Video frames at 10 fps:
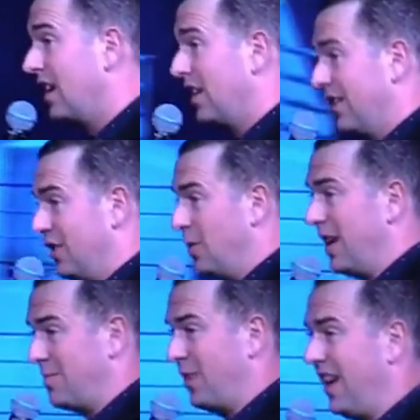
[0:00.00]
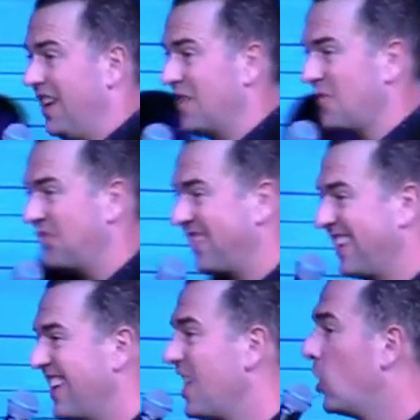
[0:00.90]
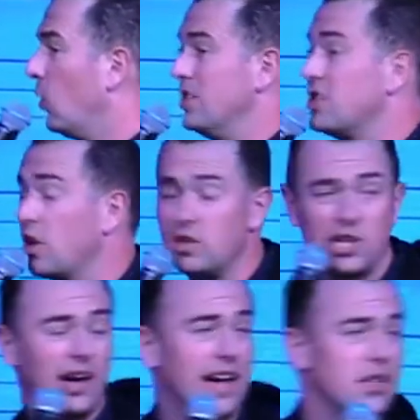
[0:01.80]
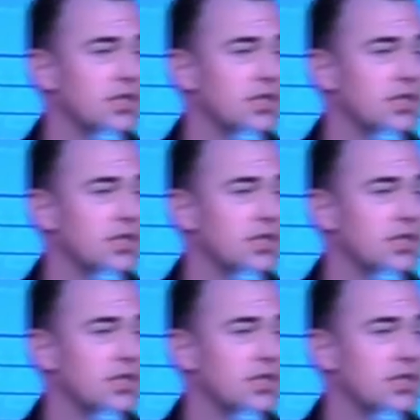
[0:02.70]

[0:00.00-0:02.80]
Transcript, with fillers: You ready to pray? Cool. Just close your eyes.